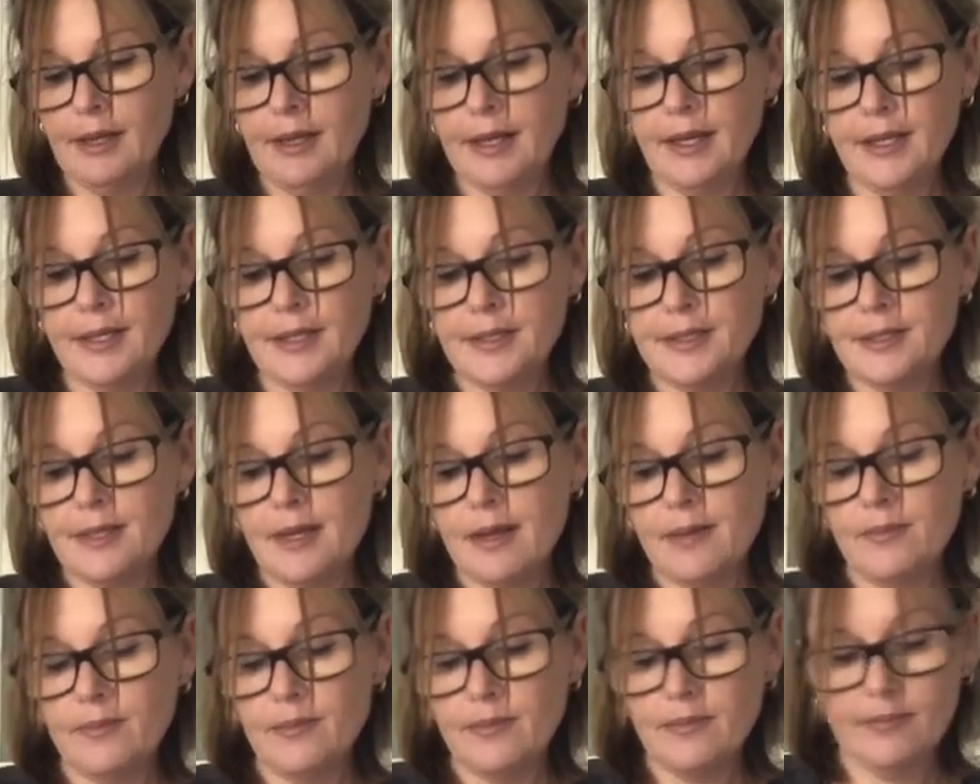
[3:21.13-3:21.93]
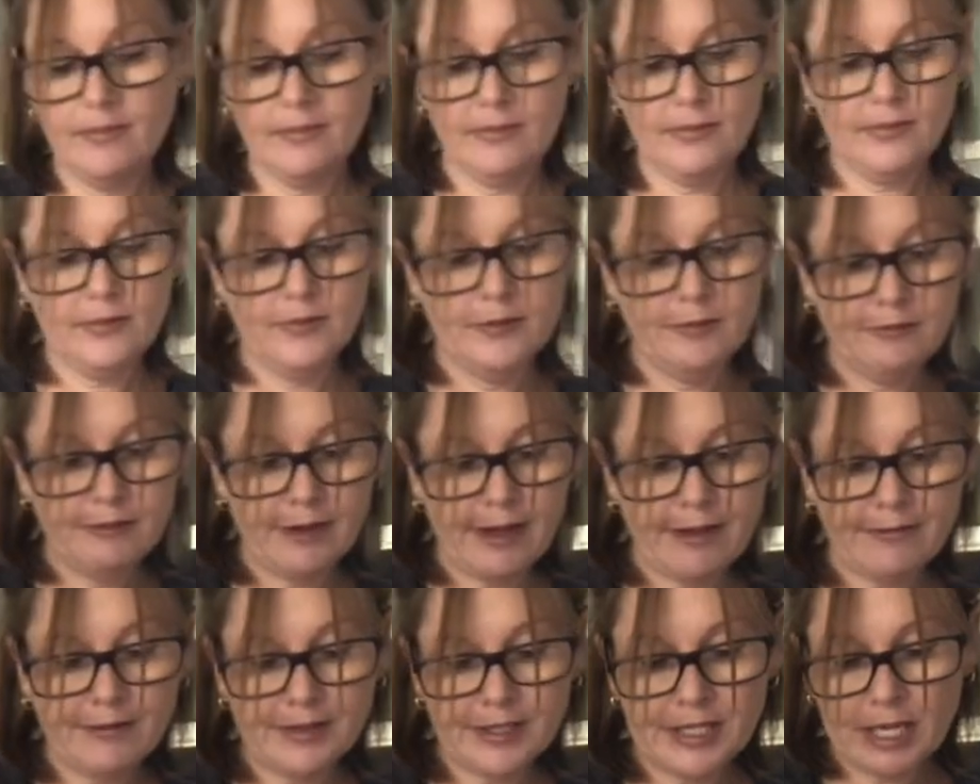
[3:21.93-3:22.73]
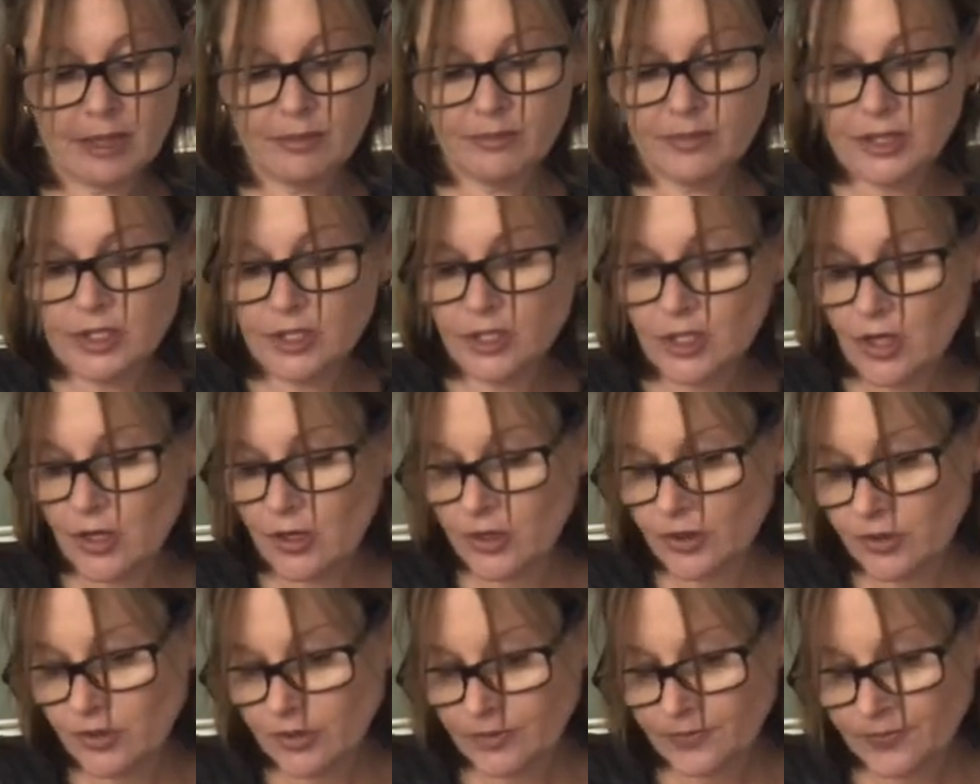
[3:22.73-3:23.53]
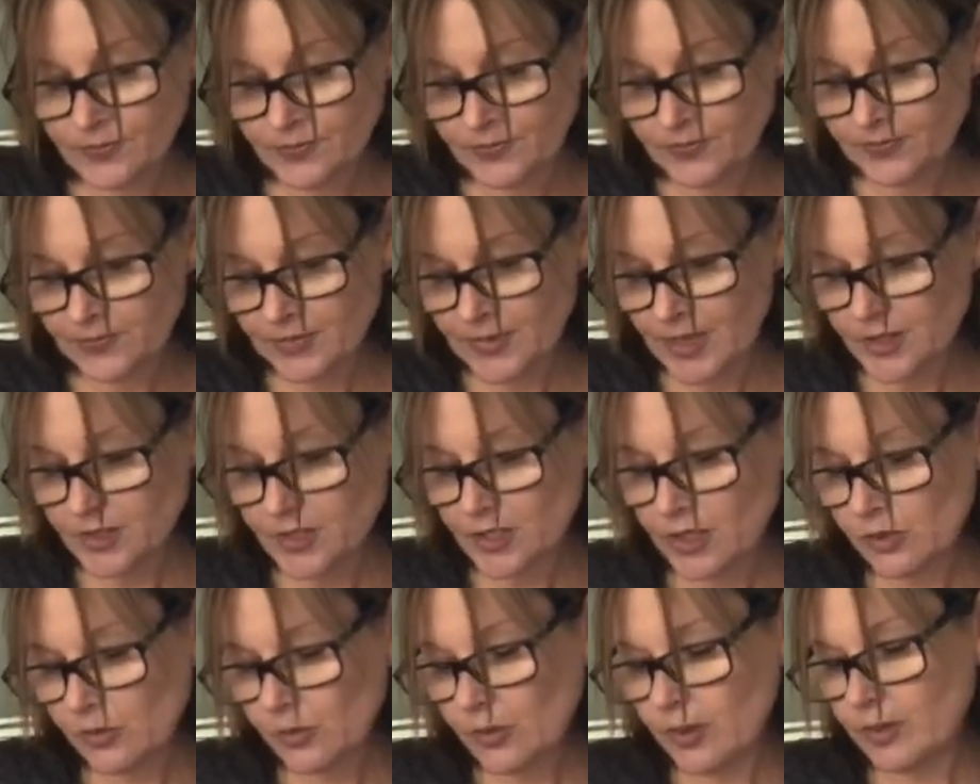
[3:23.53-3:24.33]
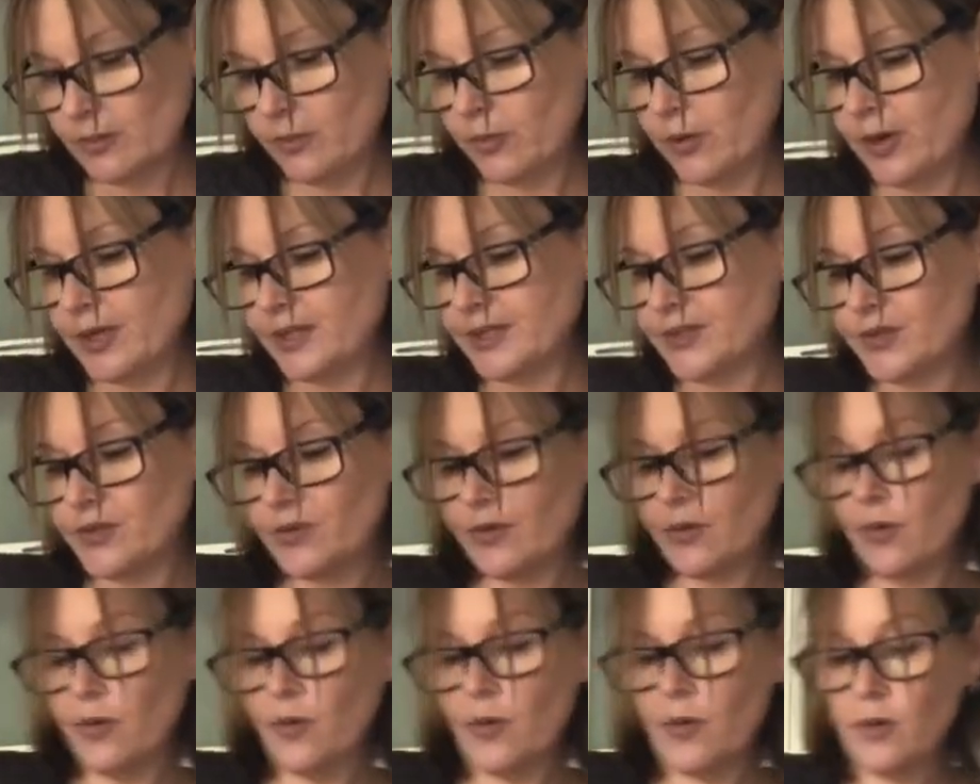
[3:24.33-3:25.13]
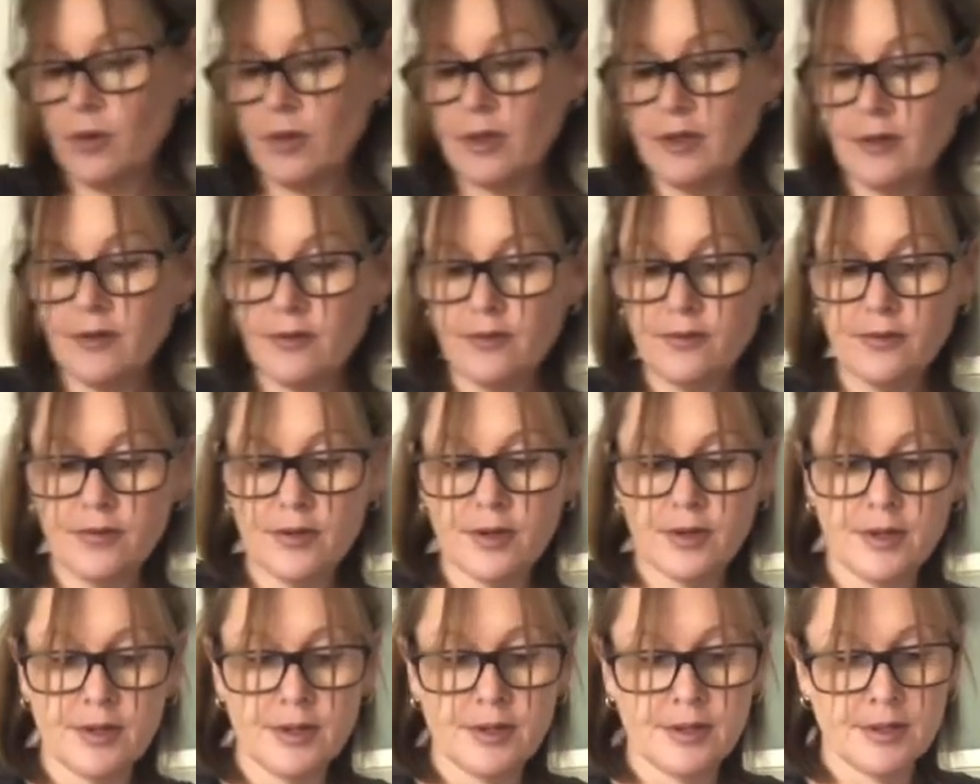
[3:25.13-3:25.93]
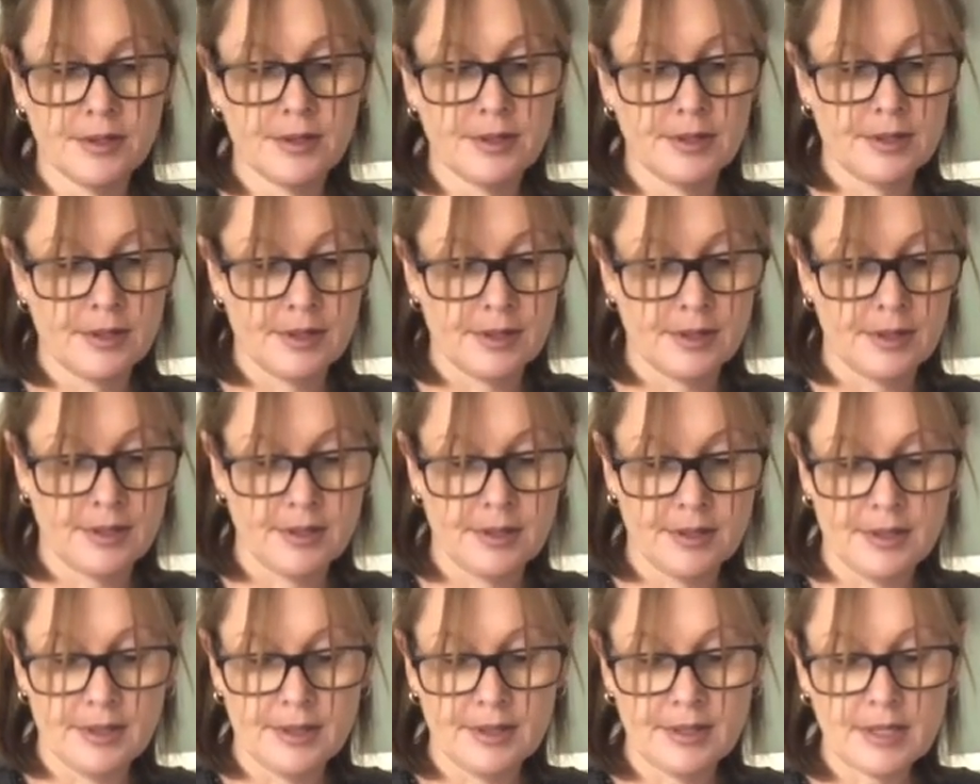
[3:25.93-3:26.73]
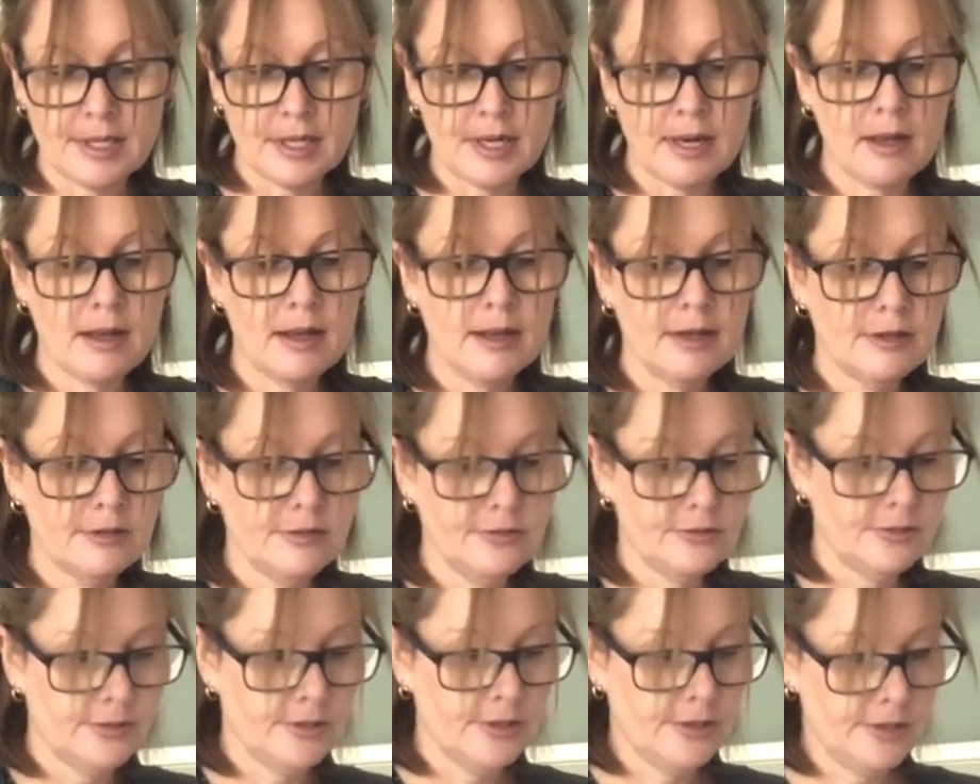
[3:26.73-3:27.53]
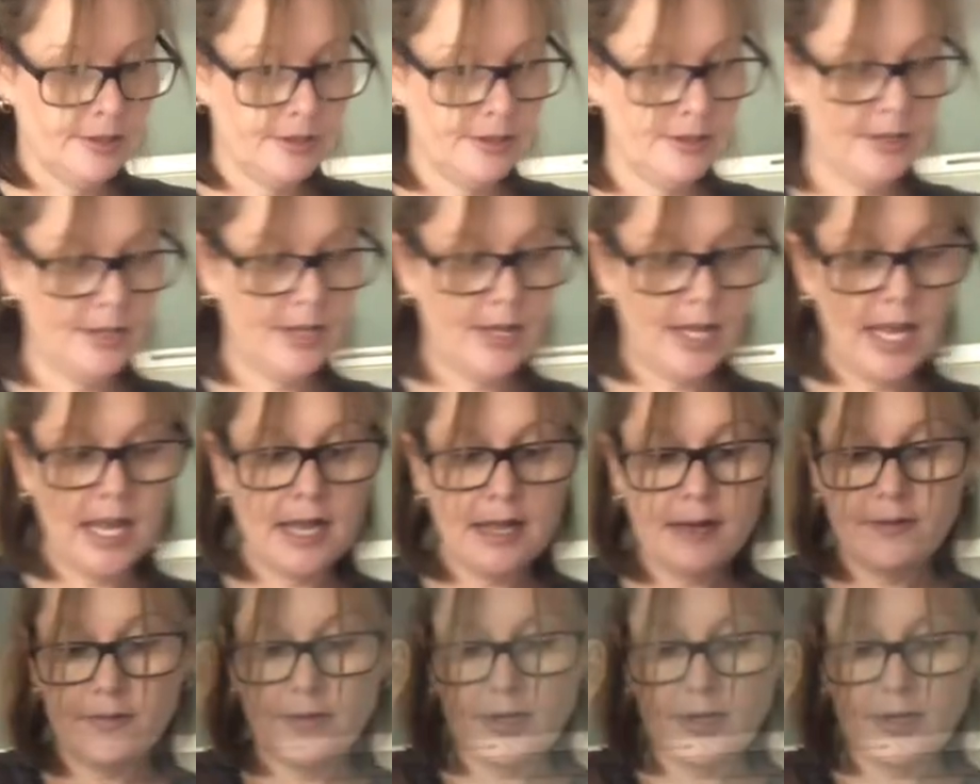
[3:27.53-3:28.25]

It's um, fluffied up the dough. I don't want to press all of the life out of